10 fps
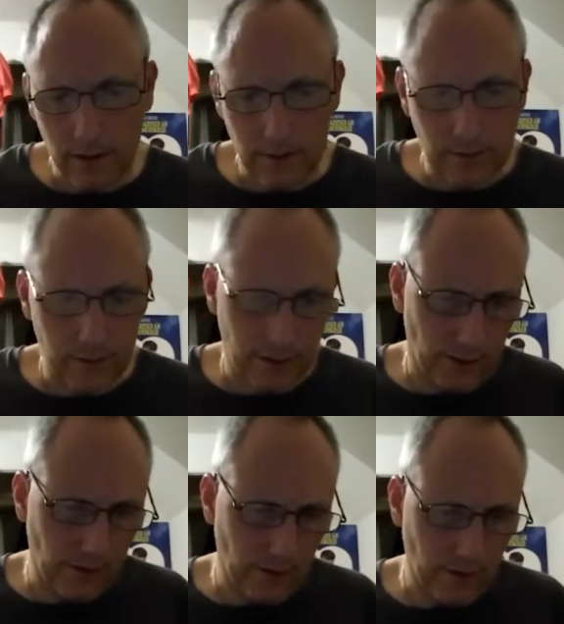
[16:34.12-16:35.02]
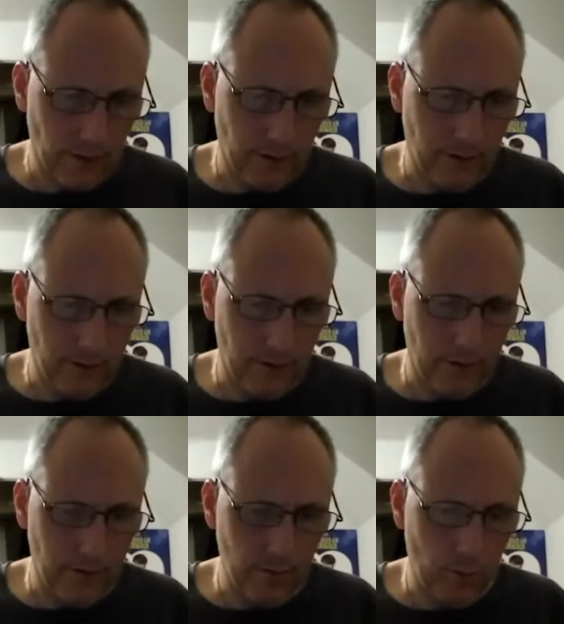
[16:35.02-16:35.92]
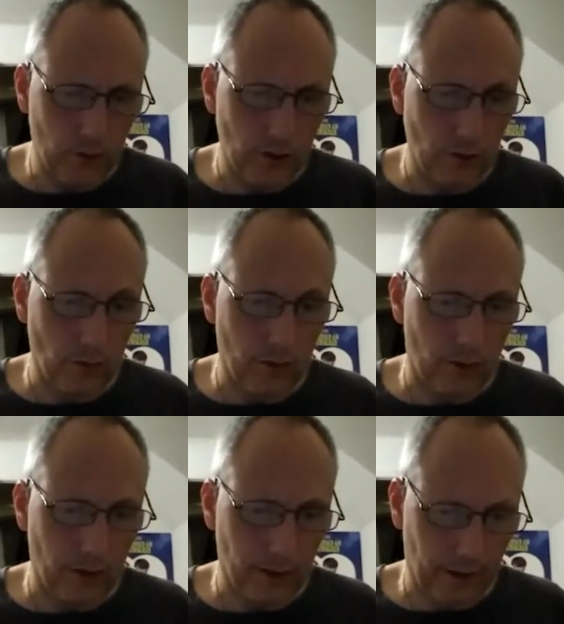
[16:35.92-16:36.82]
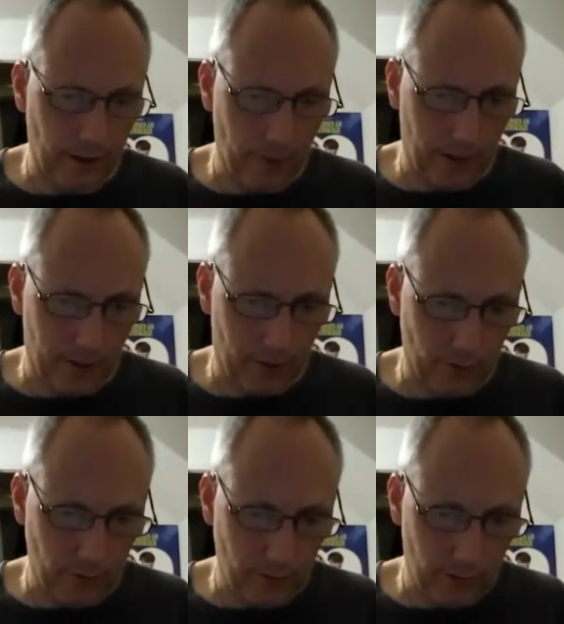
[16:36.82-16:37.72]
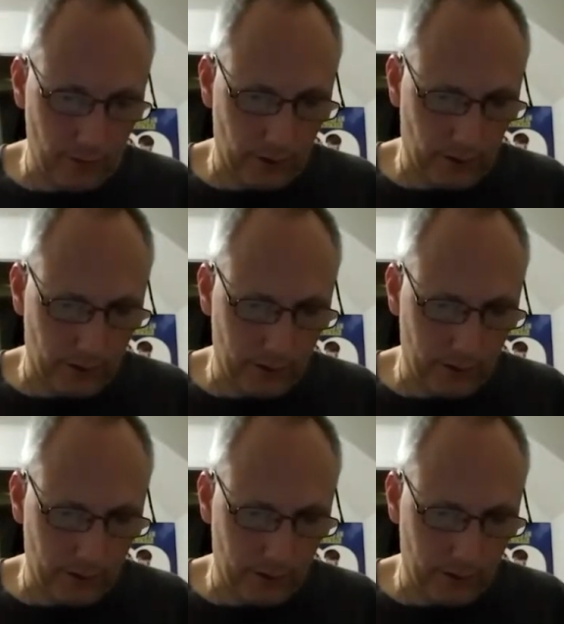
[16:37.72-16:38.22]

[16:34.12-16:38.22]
season 1, 2, and 3 that come out through Sony.